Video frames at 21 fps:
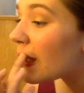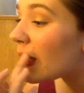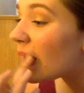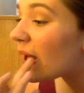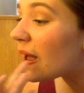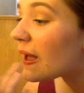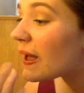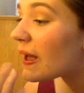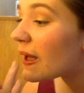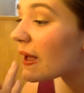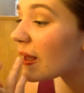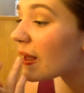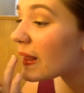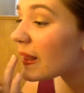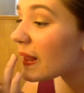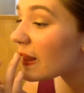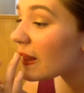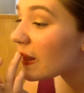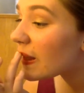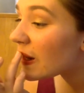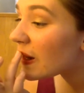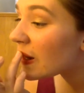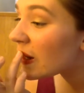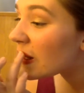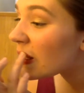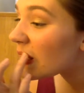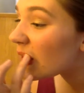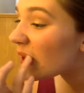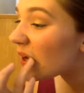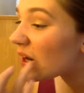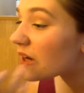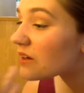And then you want
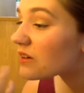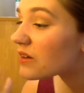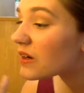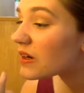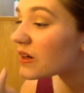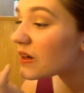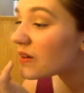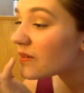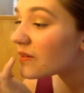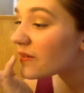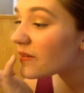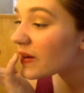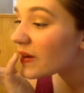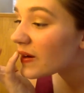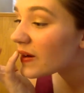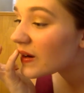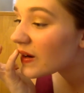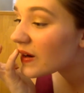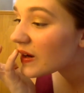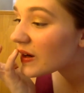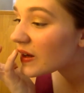to run over your